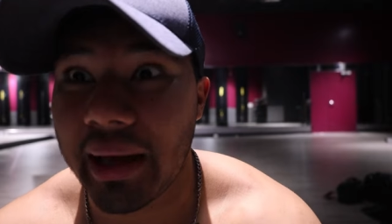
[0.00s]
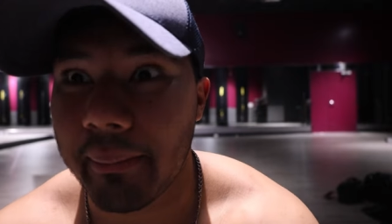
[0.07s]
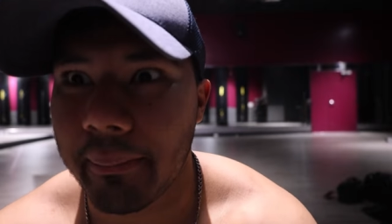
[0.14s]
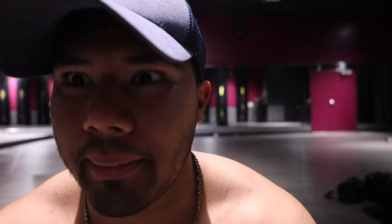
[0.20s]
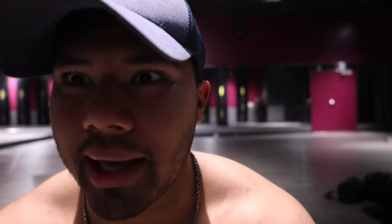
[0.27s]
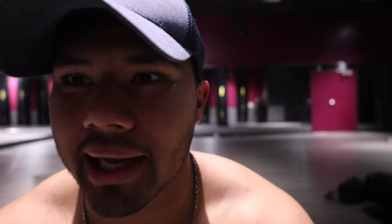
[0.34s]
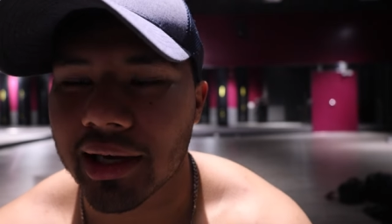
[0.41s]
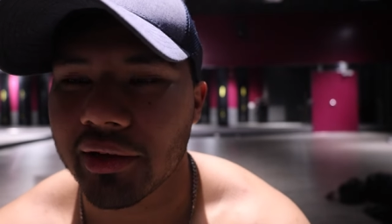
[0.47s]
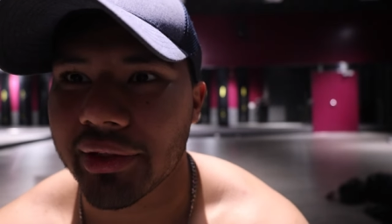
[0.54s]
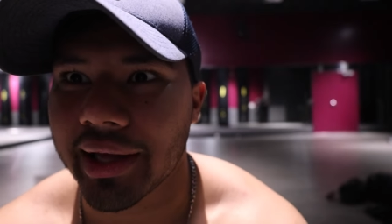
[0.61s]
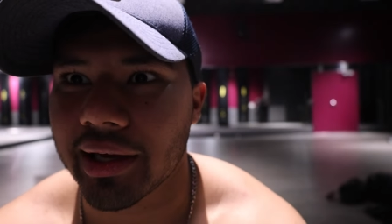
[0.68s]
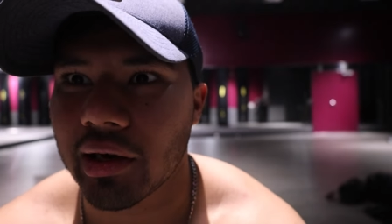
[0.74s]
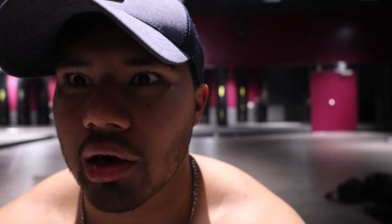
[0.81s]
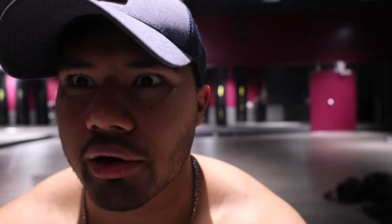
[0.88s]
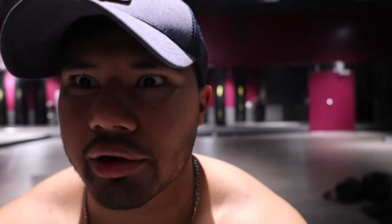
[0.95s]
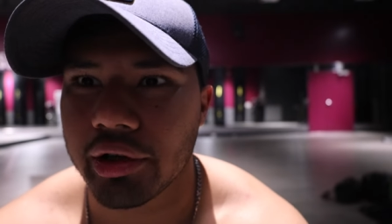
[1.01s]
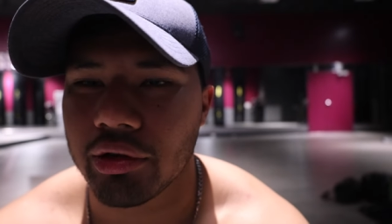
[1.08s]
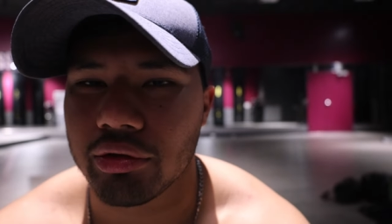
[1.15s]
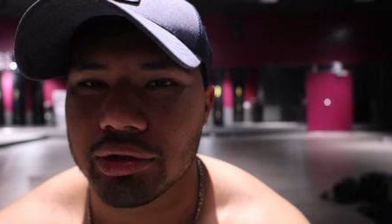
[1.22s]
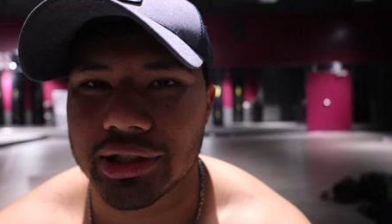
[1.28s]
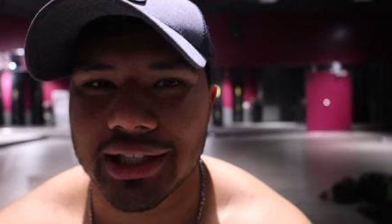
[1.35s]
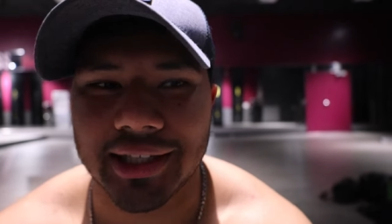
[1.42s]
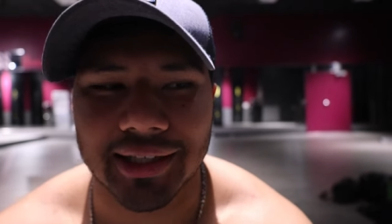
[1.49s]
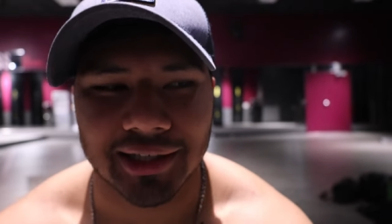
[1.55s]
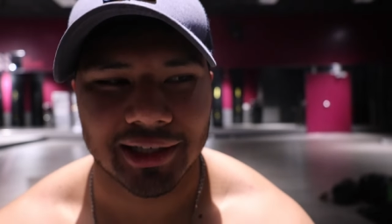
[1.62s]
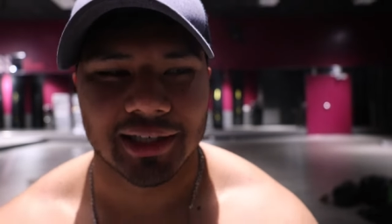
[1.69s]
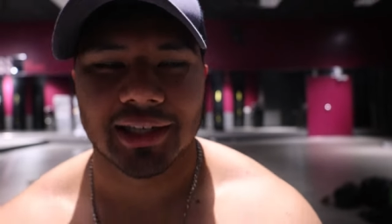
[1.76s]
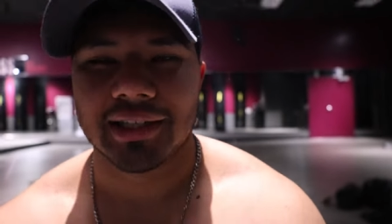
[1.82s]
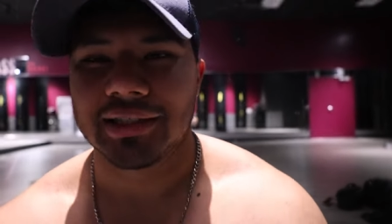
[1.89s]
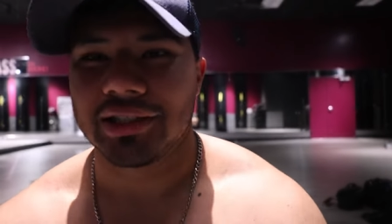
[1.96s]
that back on that cardio routine.
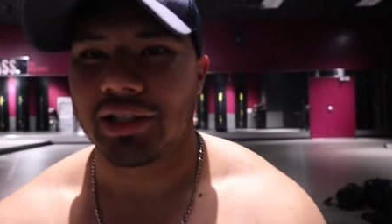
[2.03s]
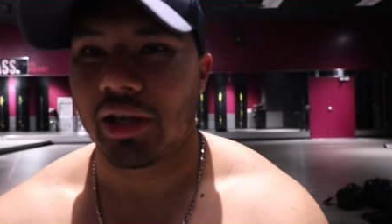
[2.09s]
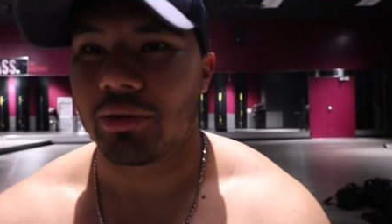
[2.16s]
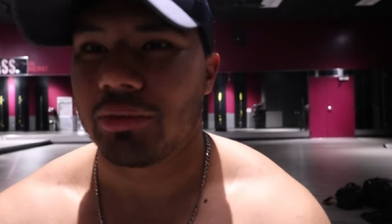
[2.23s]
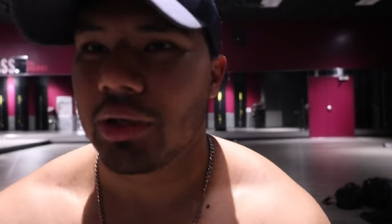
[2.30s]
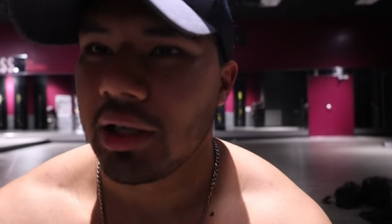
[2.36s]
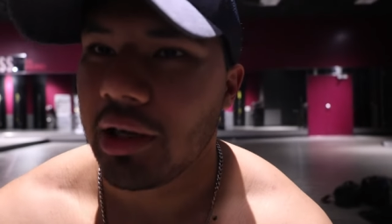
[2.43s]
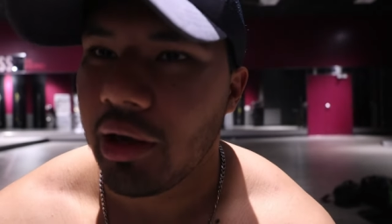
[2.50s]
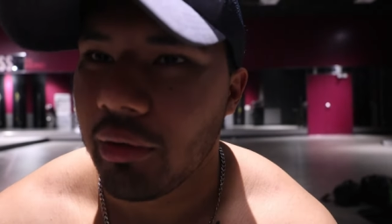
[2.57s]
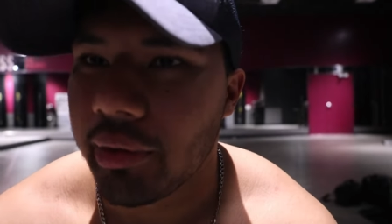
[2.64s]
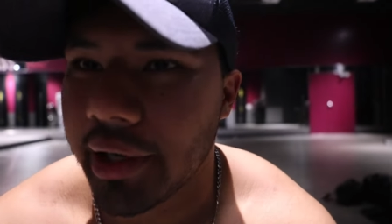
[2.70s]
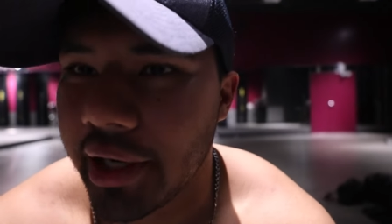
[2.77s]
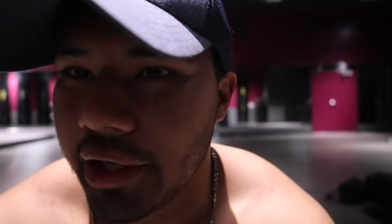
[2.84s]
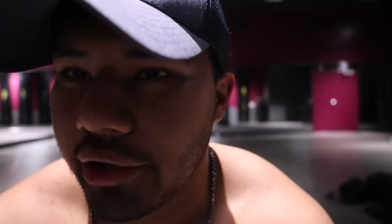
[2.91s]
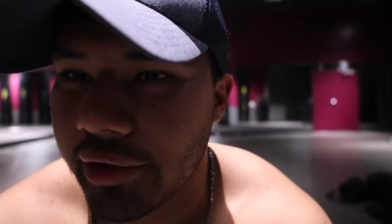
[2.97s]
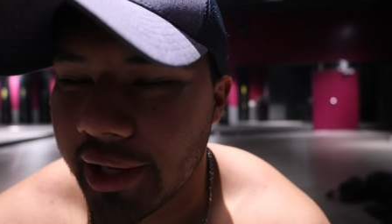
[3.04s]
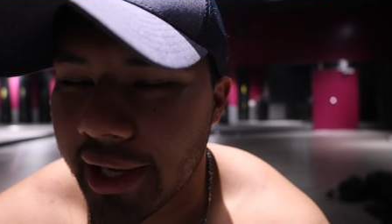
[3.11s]
So we're gonna do